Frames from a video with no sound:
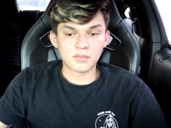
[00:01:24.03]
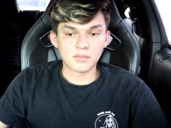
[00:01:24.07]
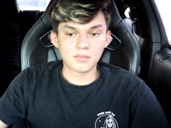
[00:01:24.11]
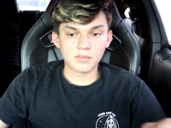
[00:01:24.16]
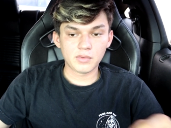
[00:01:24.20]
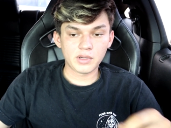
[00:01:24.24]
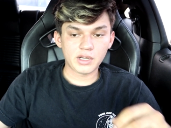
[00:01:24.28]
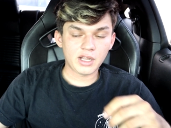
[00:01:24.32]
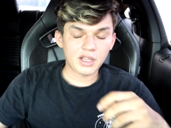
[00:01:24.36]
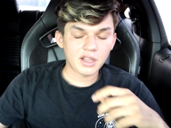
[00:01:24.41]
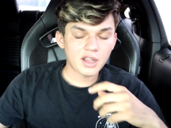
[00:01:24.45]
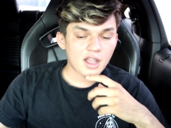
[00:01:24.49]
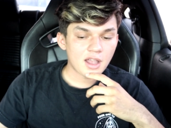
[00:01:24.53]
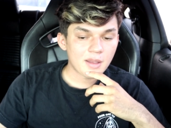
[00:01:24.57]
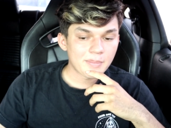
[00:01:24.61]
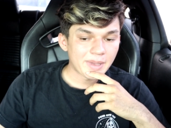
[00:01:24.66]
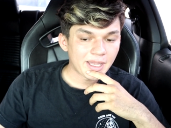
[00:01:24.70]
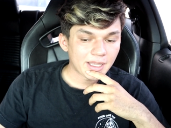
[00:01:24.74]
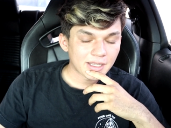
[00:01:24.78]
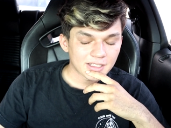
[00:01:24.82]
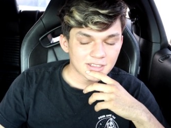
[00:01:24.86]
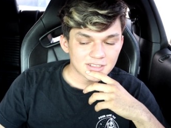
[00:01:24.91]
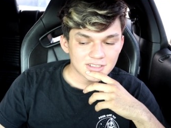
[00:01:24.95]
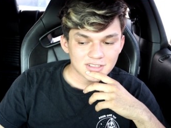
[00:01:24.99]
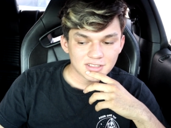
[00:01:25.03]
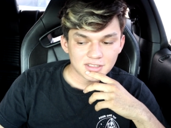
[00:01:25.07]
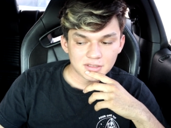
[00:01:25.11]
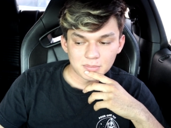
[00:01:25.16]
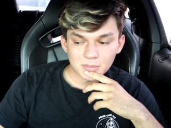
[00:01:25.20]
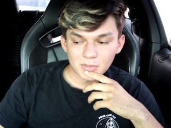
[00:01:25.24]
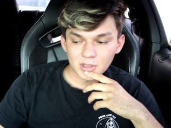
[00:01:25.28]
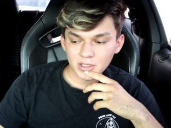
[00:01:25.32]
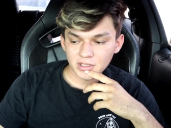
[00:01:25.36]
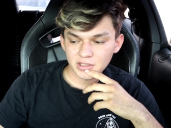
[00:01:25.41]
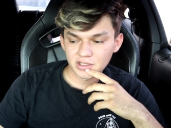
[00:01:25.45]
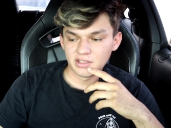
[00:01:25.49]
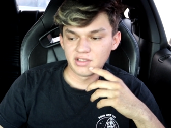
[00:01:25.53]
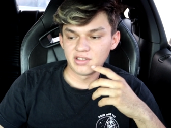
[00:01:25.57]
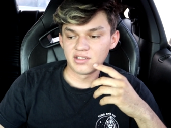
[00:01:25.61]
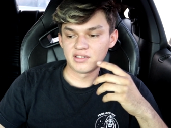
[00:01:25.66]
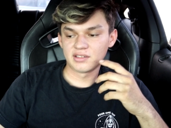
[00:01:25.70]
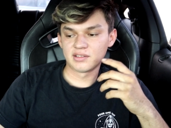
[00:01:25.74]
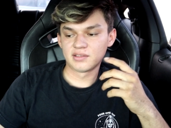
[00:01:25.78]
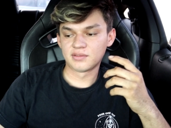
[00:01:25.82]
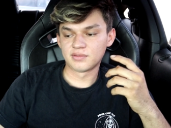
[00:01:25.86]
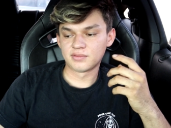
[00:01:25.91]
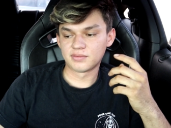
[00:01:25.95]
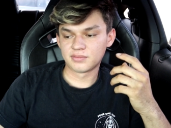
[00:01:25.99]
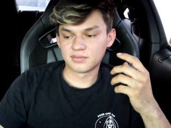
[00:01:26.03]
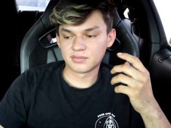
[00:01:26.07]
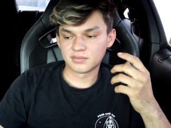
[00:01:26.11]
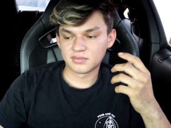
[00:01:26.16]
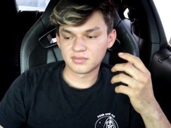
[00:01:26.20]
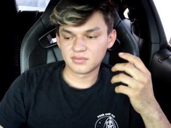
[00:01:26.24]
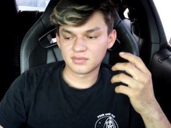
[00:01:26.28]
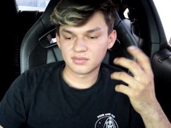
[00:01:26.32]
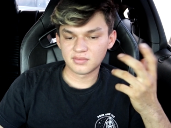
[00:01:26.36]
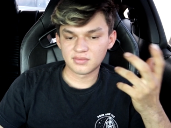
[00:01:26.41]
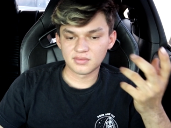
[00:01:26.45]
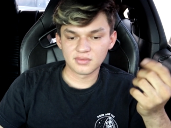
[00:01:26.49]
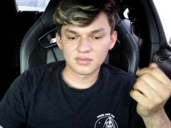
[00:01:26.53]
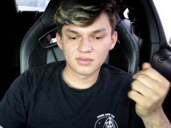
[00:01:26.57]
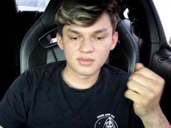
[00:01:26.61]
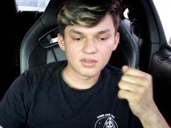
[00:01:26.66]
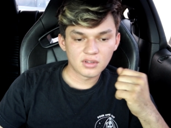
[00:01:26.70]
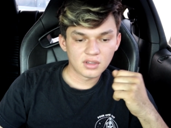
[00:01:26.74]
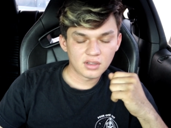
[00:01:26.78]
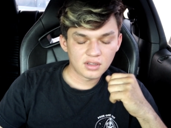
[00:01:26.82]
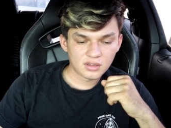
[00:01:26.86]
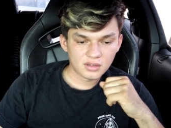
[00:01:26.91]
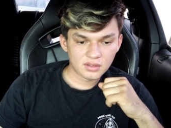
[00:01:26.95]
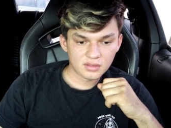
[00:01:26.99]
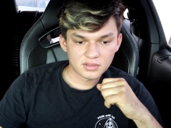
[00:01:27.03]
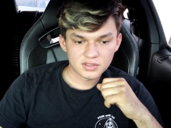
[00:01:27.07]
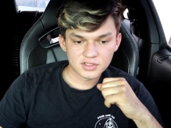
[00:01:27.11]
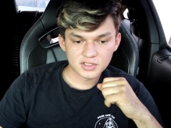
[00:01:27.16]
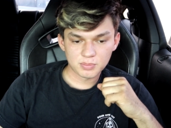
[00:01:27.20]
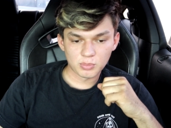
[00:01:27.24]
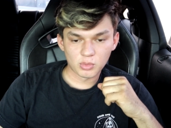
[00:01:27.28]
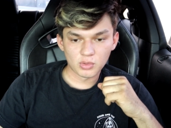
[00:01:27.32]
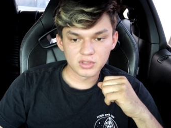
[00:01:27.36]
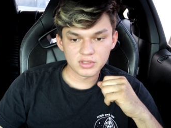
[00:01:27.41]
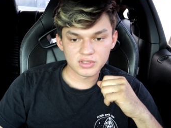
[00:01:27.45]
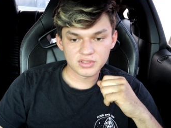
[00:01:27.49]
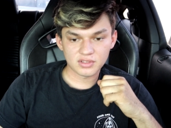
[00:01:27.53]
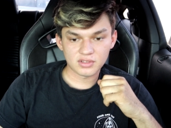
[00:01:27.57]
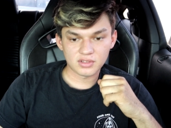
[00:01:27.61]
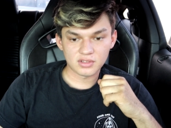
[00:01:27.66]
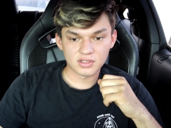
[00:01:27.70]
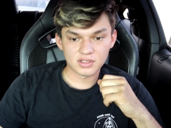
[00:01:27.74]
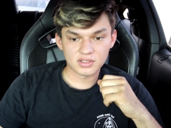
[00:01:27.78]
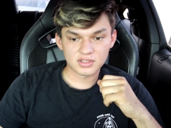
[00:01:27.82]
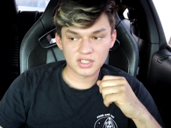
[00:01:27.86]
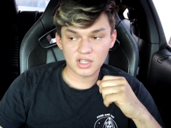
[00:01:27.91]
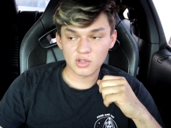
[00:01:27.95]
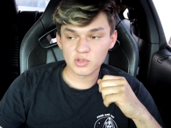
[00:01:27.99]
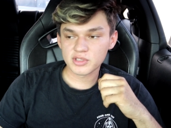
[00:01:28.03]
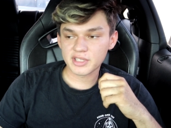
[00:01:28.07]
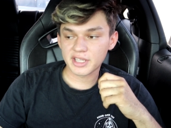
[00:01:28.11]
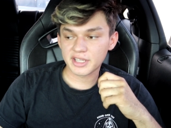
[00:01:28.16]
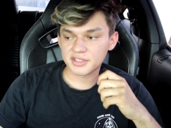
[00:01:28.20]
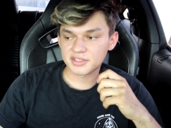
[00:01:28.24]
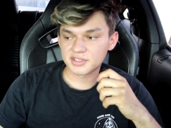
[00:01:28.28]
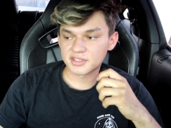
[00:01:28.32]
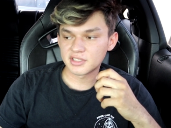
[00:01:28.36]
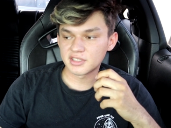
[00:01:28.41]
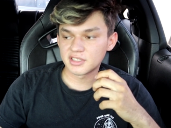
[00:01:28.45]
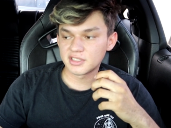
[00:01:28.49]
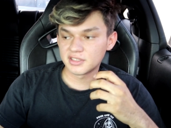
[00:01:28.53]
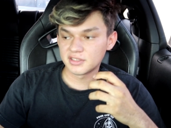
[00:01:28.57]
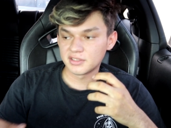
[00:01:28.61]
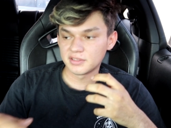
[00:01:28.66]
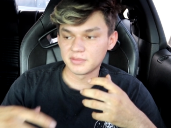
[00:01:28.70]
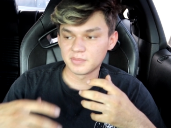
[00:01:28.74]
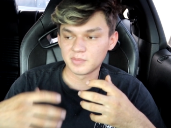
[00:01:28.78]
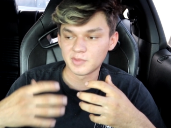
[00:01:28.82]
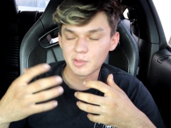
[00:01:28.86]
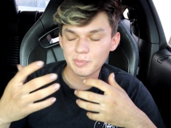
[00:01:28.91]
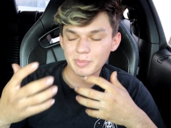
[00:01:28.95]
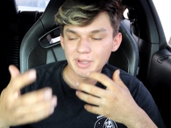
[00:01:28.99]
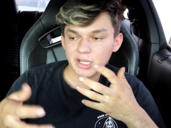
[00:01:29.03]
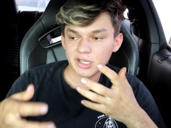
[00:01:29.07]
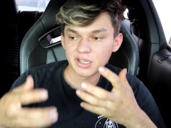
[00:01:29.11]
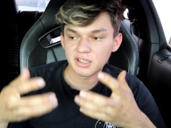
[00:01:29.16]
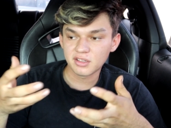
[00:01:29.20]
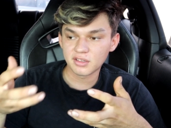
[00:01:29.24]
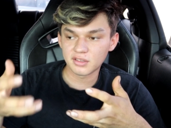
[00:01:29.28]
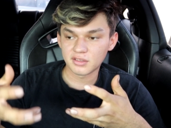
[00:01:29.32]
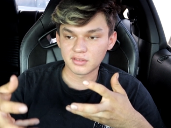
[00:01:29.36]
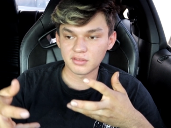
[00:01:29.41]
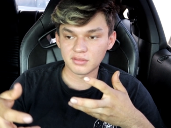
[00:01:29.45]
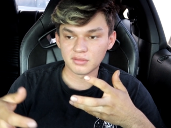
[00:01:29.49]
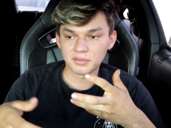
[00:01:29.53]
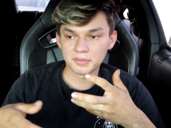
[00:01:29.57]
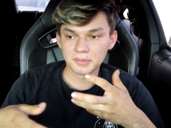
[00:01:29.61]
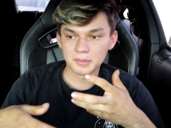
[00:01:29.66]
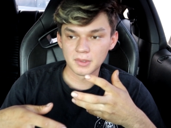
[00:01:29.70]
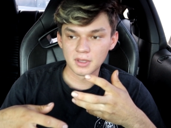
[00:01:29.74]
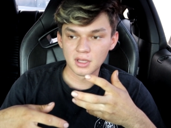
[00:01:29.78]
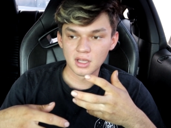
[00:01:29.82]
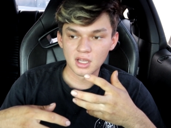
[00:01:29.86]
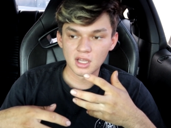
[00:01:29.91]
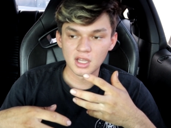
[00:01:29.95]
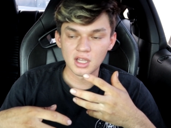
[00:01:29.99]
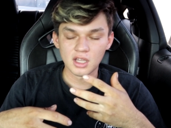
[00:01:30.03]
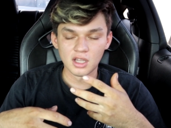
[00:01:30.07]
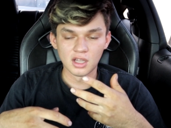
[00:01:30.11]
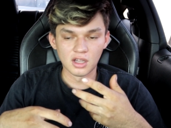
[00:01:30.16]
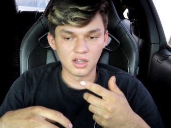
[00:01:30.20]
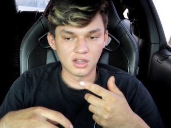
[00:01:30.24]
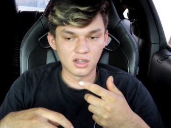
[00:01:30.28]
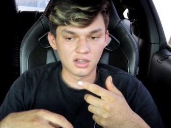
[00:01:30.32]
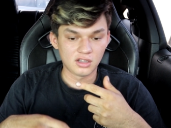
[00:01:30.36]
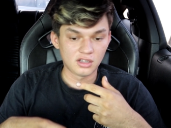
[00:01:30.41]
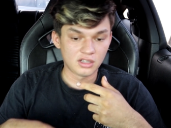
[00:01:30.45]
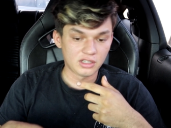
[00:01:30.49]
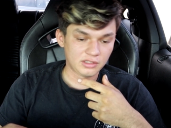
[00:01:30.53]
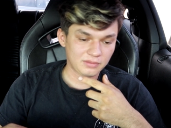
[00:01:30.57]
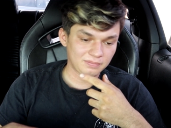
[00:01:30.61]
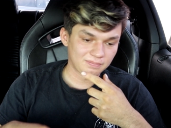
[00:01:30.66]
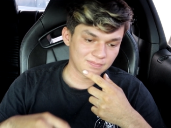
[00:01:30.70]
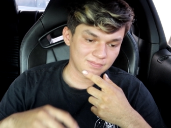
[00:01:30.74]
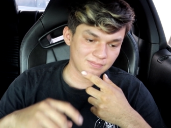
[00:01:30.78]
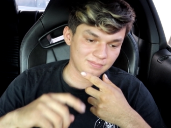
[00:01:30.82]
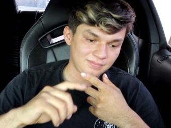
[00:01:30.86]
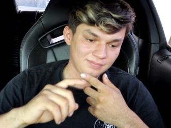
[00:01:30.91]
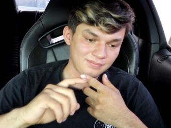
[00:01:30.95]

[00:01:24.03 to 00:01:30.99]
When I got back into the market of sports cars, I was actually debating on